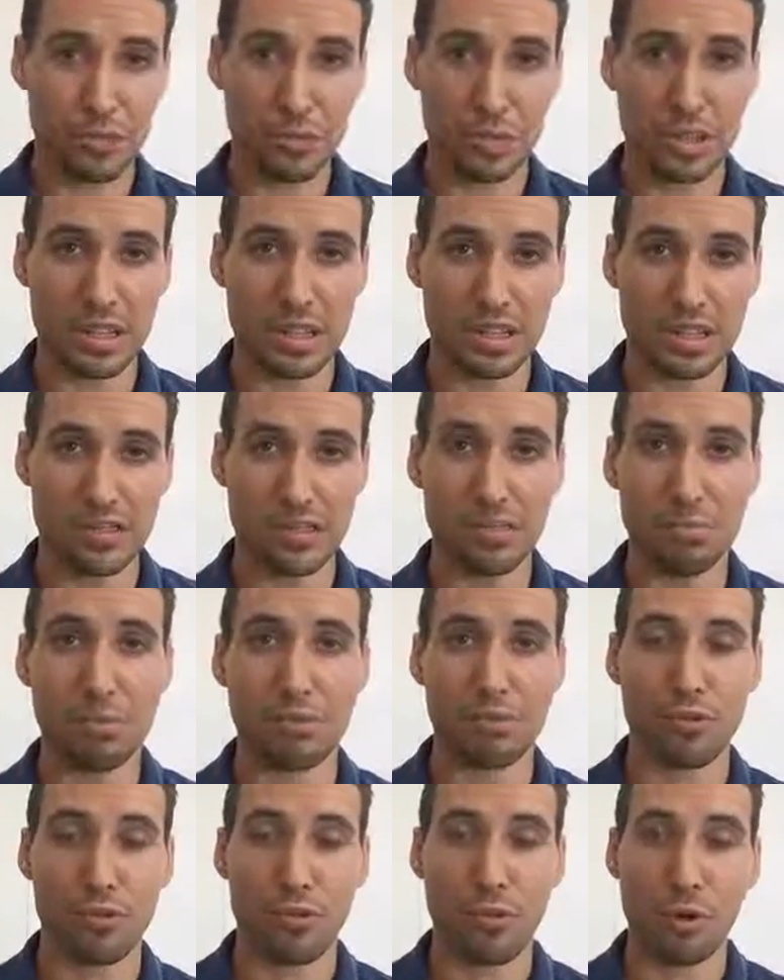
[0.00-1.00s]
drill into
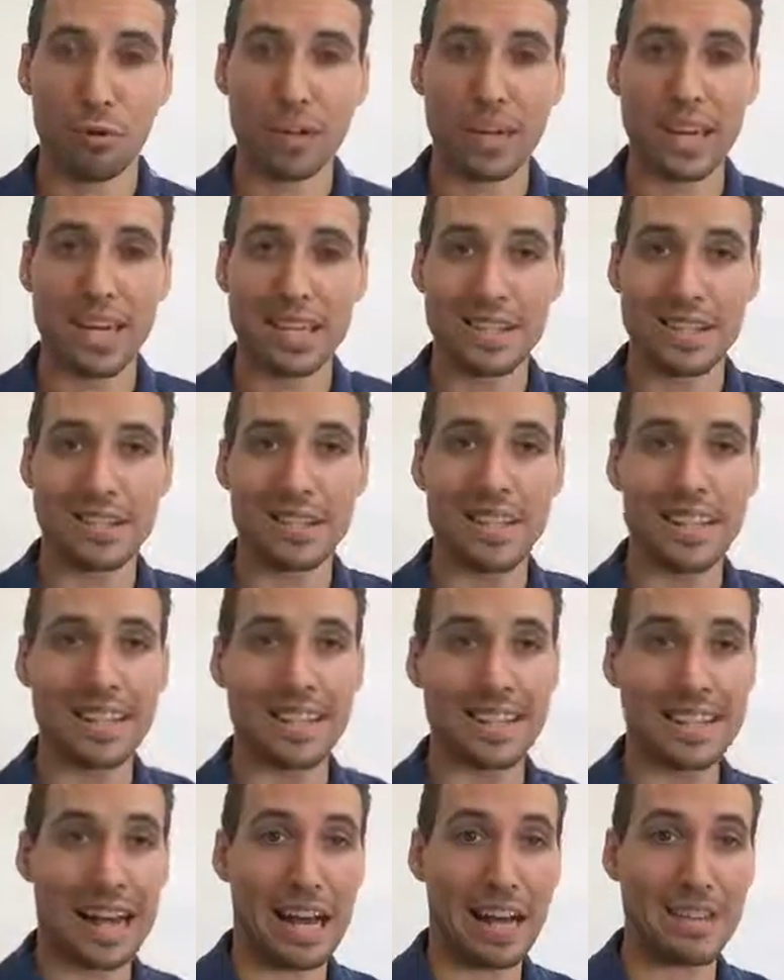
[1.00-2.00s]
before we get into the
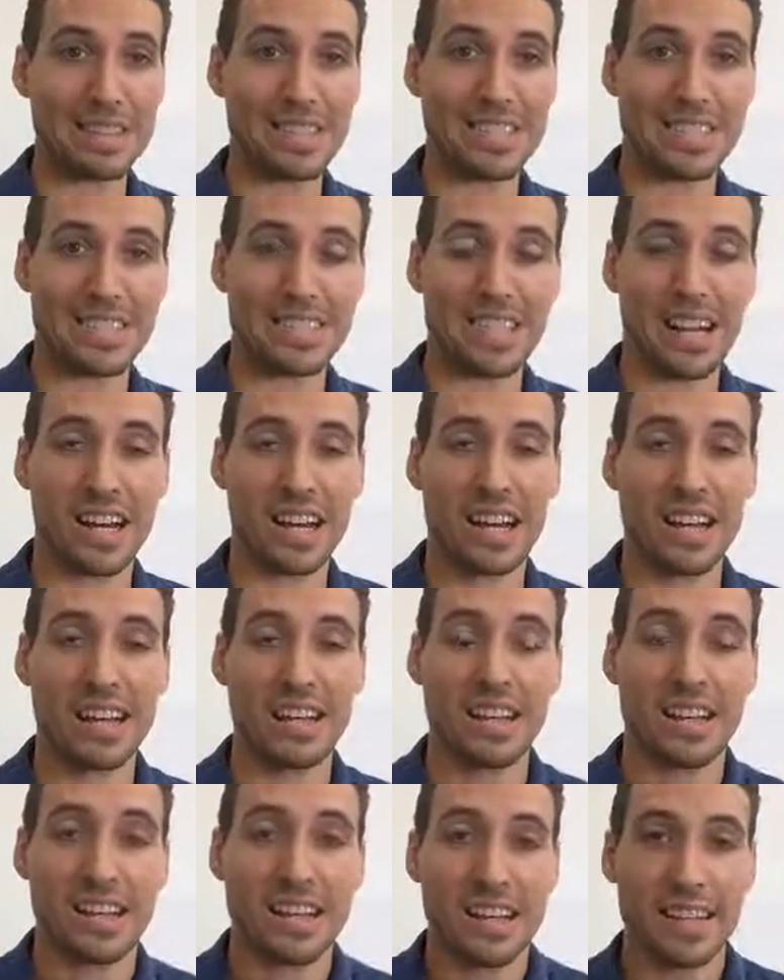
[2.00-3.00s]
analysis side
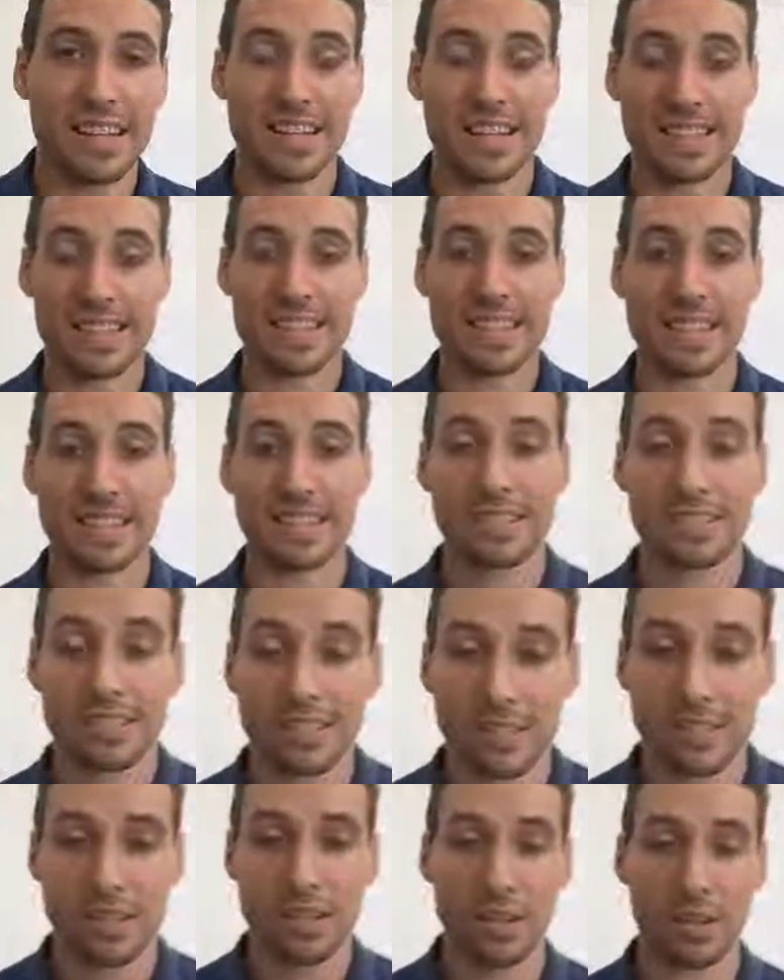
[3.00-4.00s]
is this.
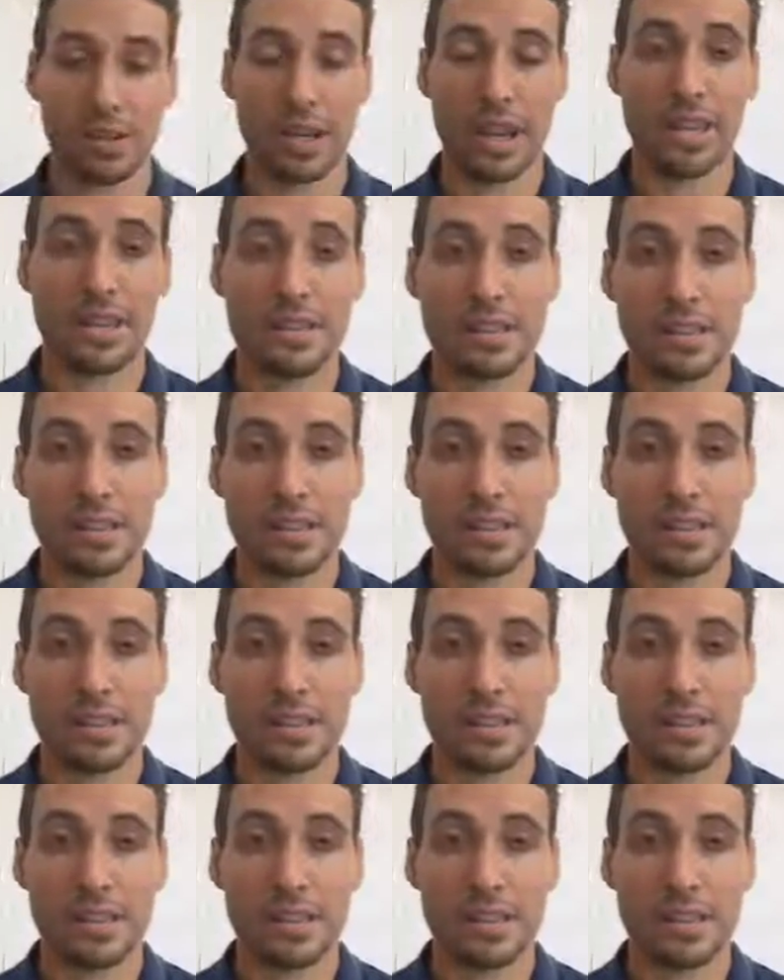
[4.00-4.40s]
Okay,